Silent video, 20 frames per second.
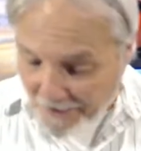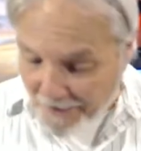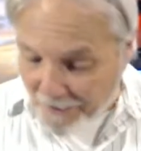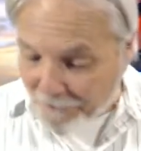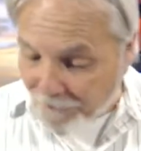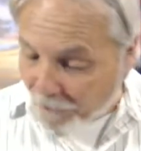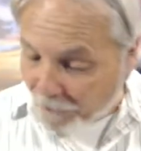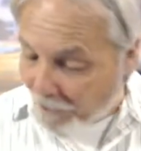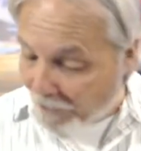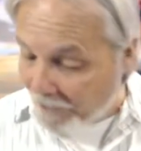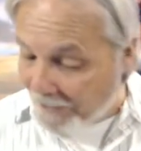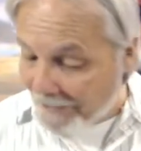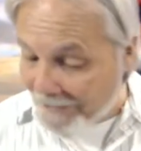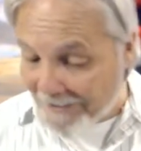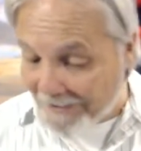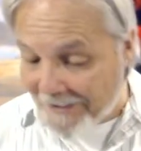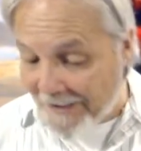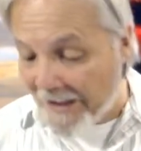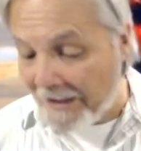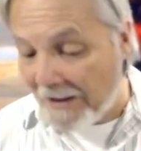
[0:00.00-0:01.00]
for it
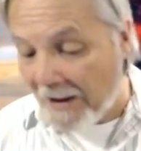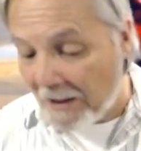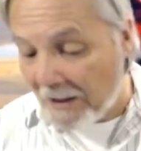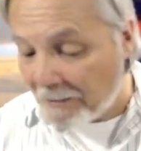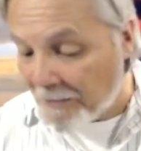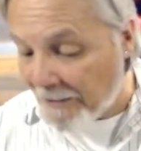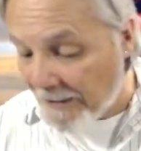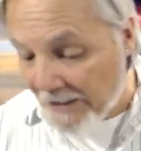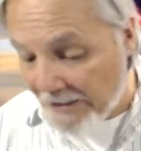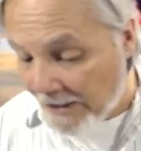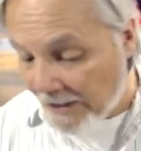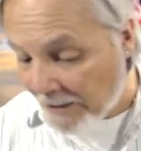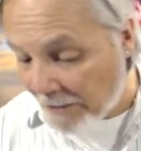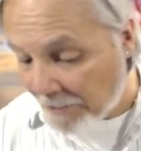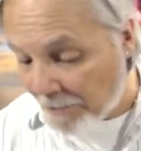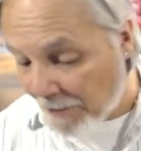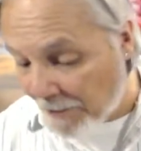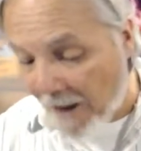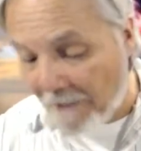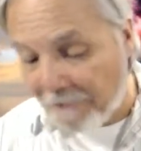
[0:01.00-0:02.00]
cannot be that a
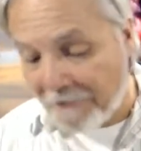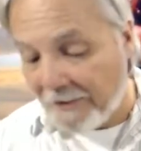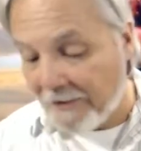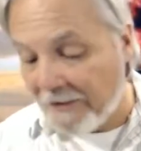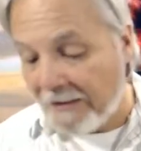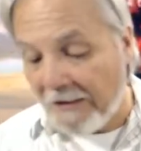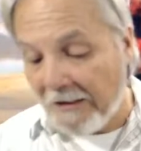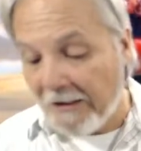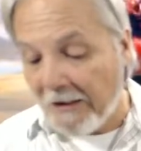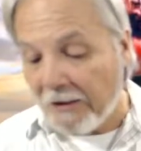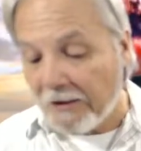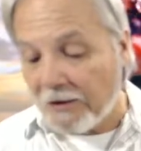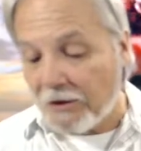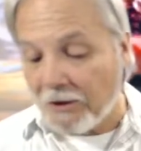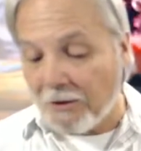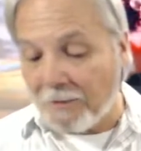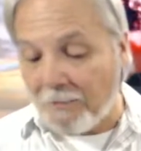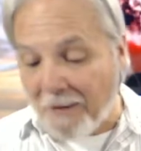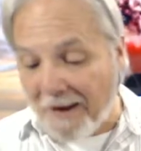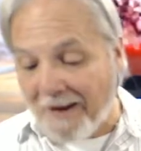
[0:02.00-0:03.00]
prophet
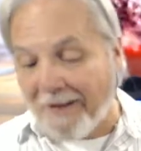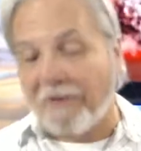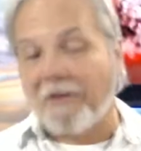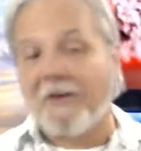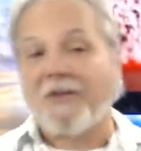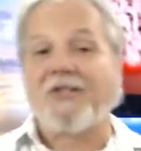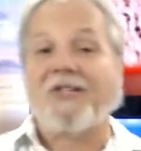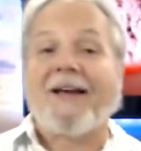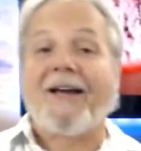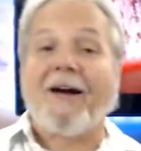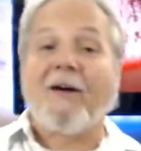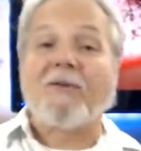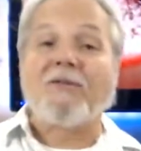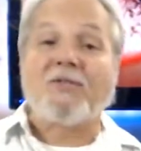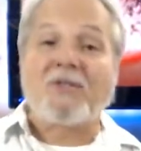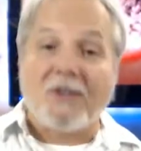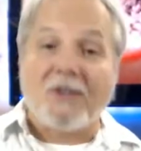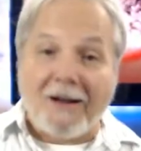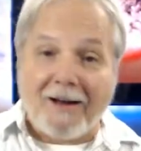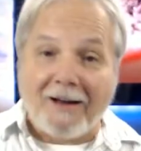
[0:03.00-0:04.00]
should perish
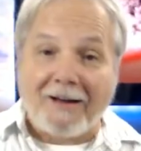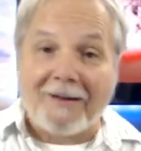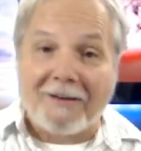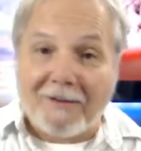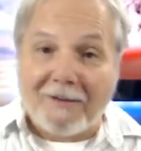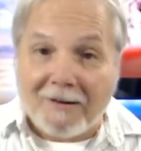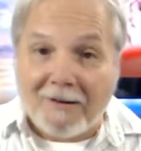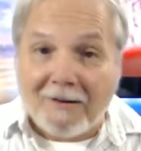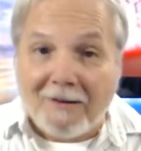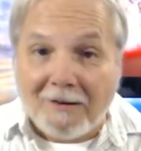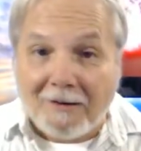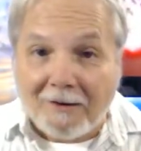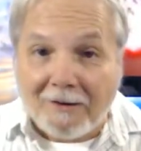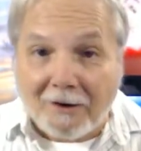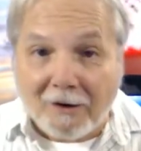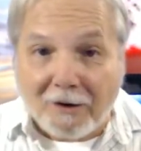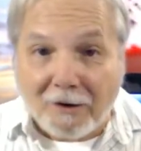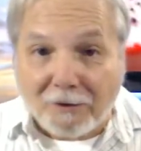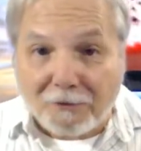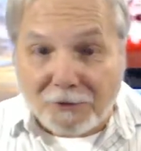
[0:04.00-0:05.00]
outside
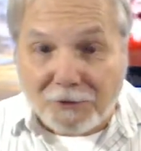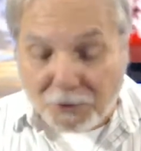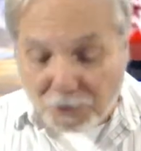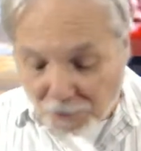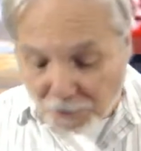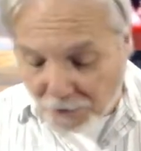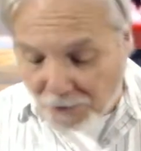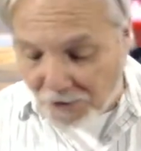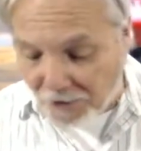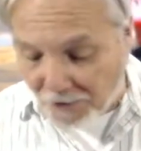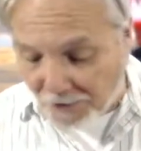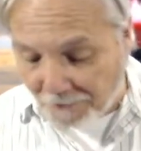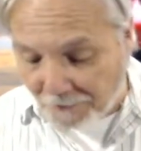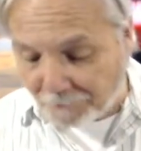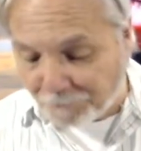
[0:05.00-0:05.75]
of Jerusalem."